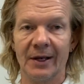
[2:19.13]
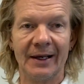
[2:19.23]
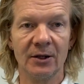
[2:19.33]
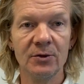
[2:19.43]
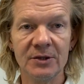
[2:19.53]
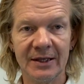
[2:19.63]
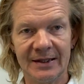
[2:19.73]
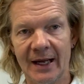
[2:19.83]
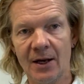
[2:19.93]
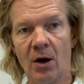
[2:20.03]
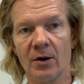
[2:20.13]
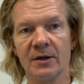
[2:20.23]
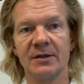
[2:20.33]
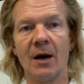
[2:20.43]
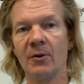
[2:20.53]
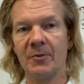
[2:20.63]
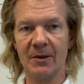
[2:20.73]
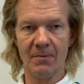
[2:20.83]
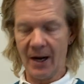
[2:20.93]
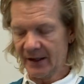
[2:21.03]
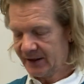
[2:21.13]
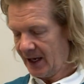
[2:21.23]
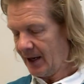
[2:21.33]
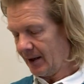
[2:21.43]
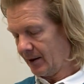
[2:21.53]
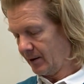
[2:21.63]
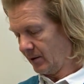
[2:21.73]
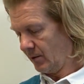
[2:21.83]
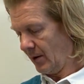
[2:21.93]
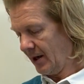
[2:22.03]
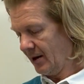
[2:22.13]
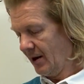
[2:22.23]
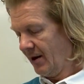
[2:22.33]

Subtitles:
Like losing $10, that would be -10, right?